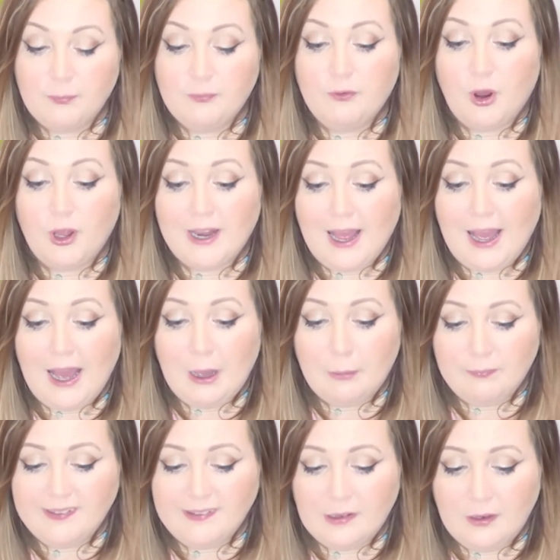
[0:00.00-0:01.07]
before and I
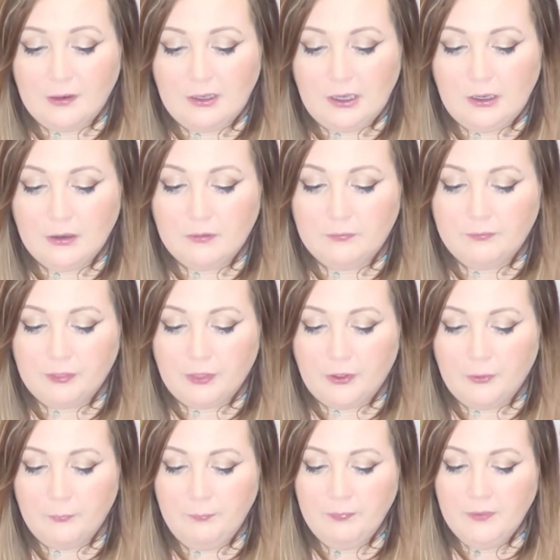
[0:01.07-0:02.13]
absolutely love
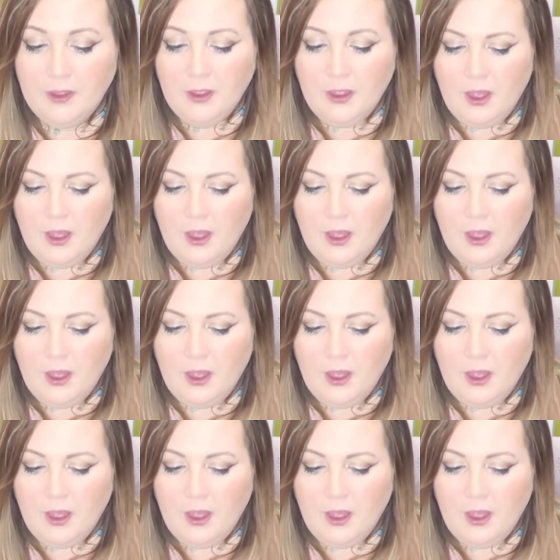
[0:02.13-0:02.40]
them.